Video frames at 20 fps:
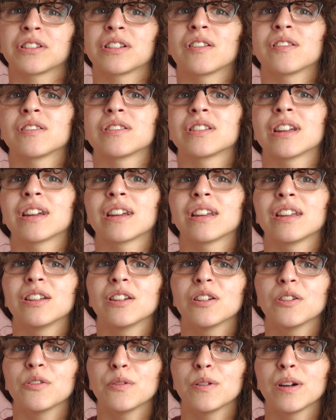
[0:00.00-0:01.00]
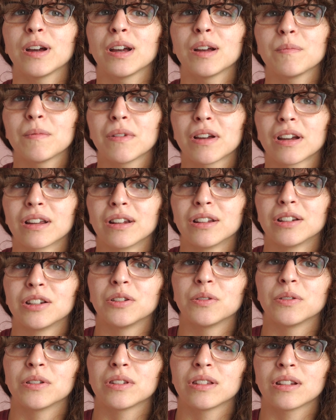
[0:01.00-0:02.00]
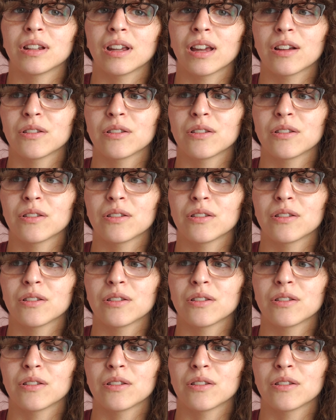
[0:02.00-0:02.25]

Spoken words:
So I was like, you know what, I'm not gonna do it today.